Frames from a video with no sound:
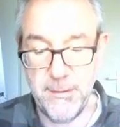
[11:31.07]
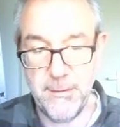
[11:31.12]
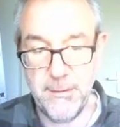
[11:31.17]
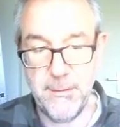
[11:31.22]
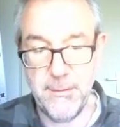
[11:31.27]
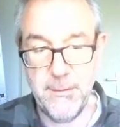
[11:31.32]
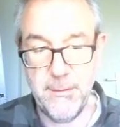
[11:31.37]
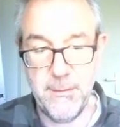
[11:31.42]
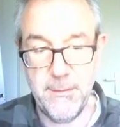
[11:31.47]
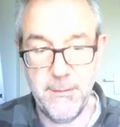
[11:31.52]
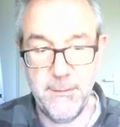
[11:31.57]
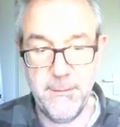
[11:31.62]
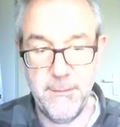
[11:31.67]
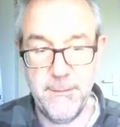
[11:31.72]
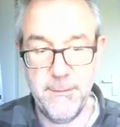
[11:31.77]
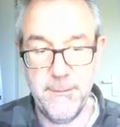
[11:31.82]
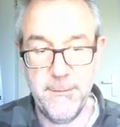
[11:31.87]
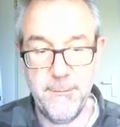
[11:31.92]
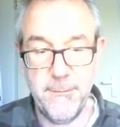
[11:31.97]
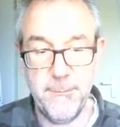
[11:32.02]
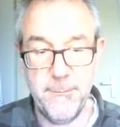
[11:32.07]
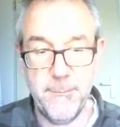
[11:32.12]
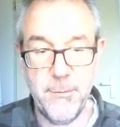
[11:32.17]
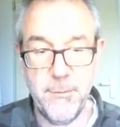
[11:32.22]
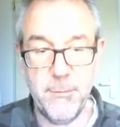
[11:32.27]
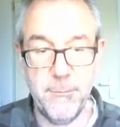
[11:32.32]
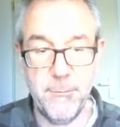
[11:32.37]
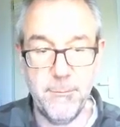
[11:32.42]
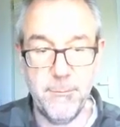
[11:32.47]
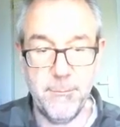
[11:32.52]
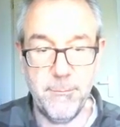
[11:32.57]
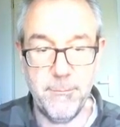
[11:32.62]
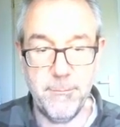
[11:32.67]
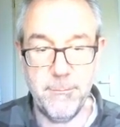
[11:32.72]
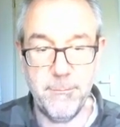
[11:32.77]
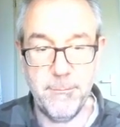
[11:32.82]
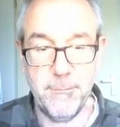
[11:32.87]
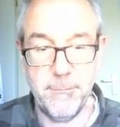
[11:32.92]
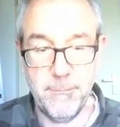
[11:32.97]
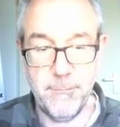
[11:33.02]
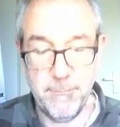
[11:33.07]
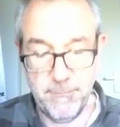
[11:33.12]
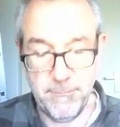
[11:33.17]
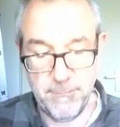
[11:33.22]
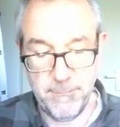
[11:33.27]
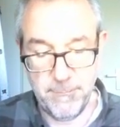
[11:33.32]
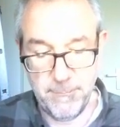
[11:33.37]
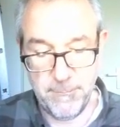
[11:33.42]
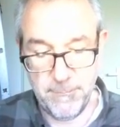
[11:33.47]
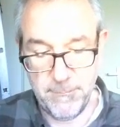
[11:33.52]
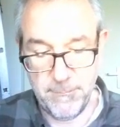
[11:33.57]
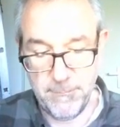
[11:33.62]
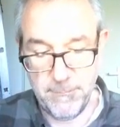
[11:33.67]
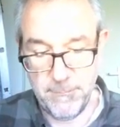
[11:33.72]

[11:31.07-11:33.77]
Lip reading: Nothing is said.